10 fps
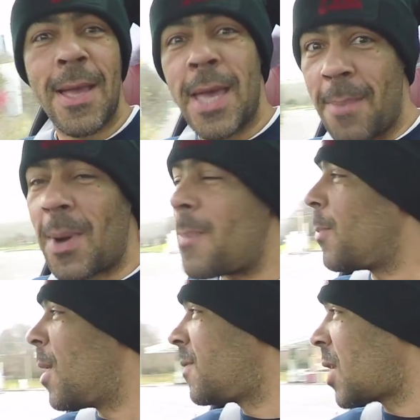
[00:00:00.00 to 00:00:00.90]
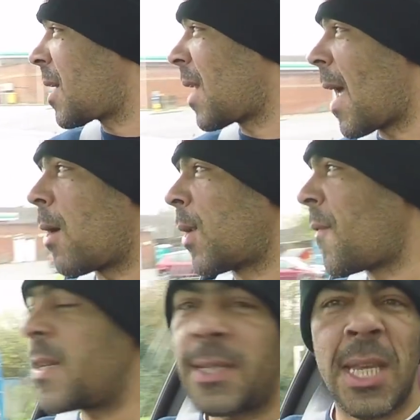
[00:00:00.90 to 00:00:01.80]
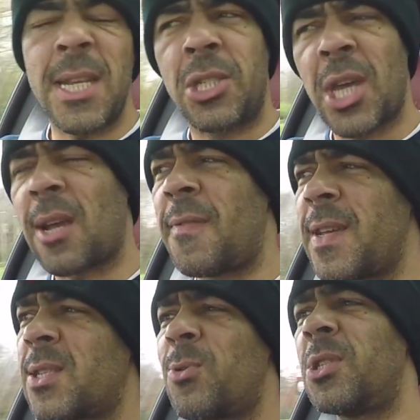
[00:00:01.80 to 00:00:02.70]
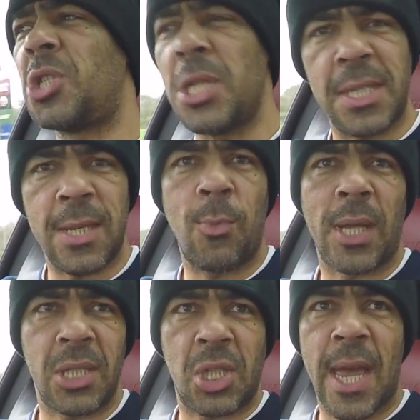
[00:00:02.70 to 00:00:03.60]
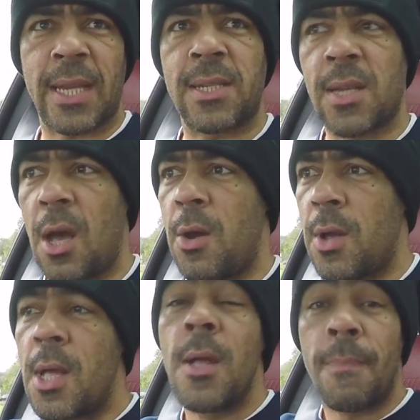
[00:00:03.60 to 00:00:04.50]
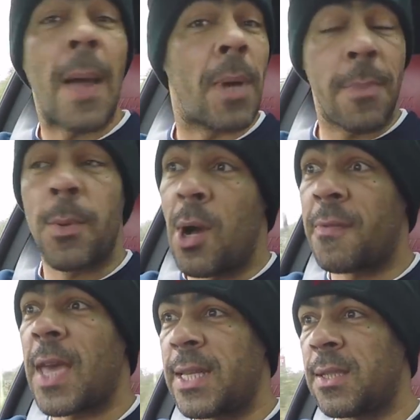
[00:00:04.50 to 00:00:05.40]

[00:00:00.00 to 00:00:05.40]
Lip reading: it might be worth checking it out. I think the dealer check, I think it's called the GT1 check, so that might be worth getting